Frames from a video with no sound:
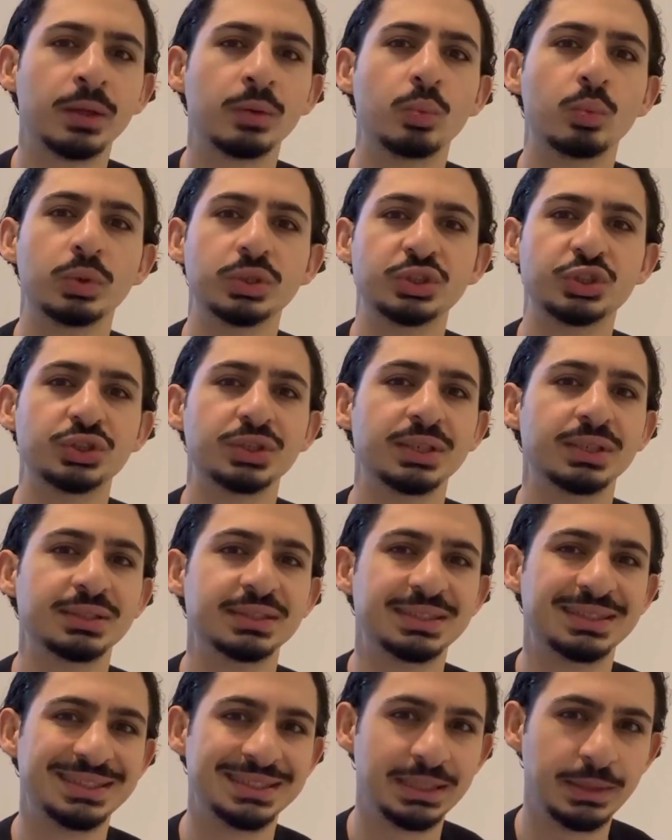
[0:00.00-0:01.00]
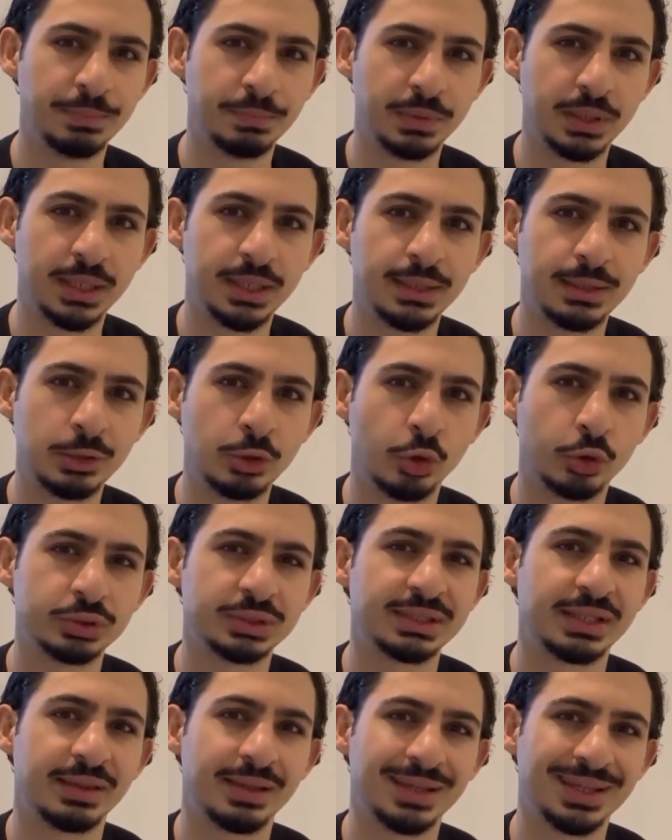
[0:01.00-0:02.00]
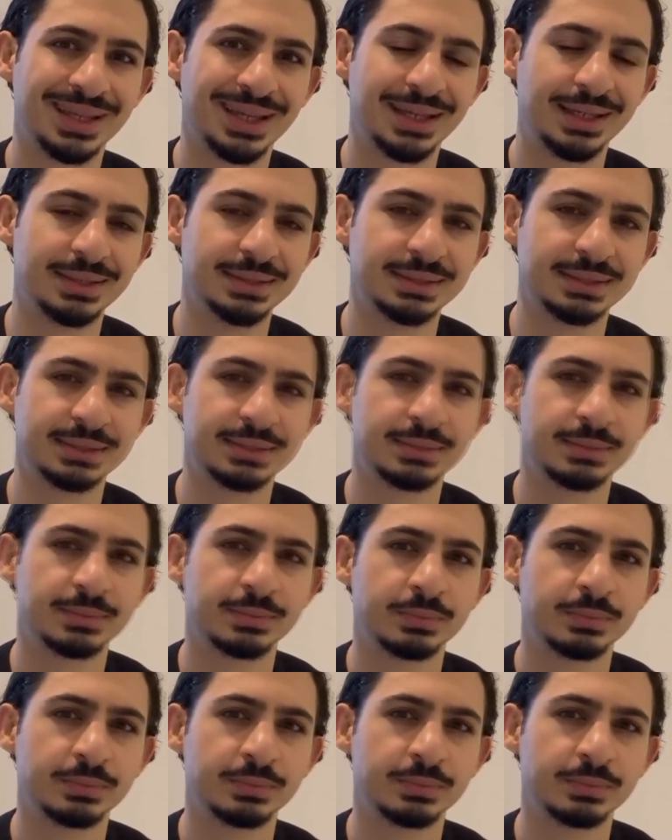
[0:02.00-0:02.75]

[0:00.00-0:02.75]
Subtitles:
which is simply not the case.